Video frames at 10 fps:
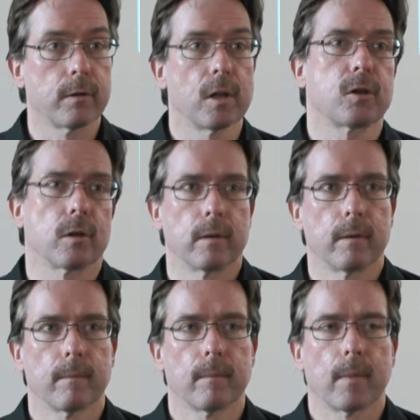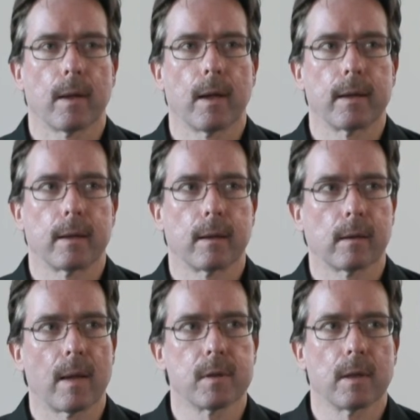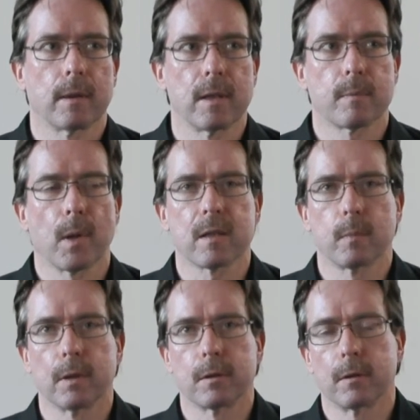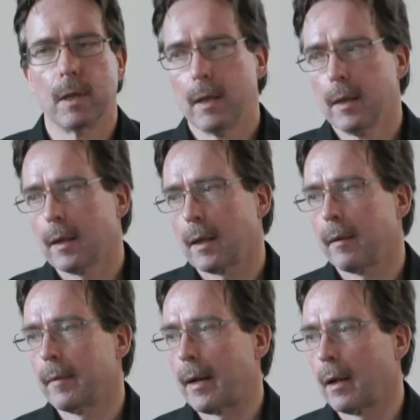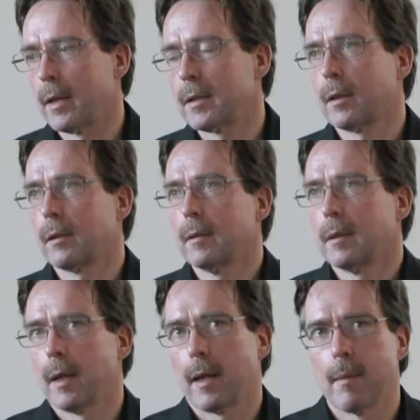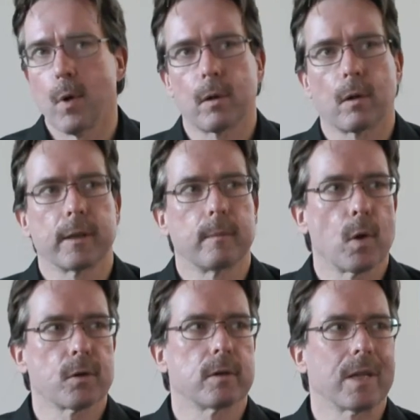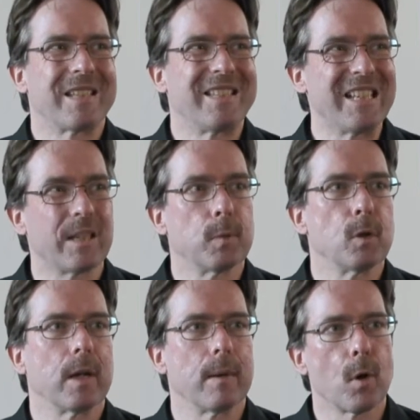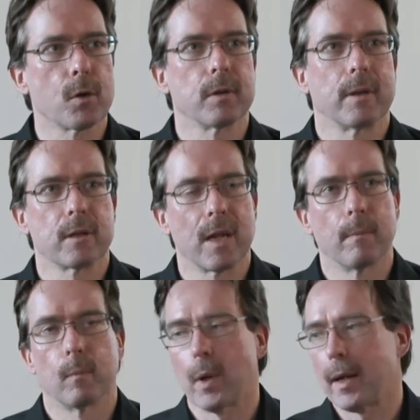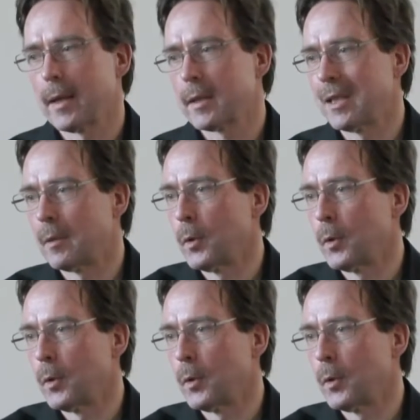cognition. And he claims that it's possible to kind of analyze collective emotions as distributed emotion the same way as